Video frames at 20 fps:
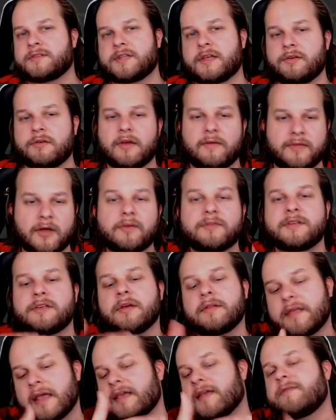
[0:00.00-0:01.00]
It's like you have
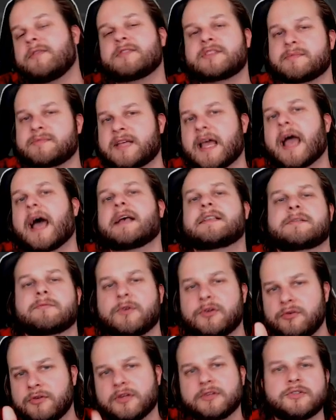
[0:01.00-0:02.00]
the, they give you some tasks and
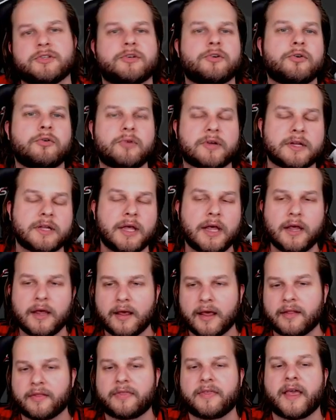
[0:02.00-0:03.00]
what you can do and
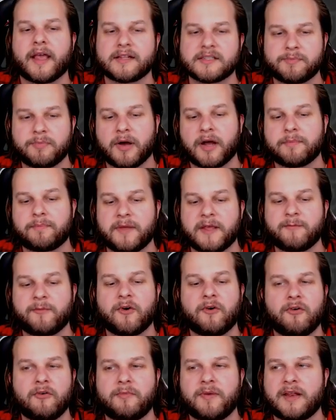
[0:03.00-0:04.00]
and things, but
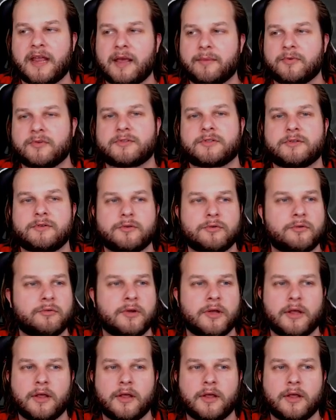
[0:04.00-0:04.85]
people have been able to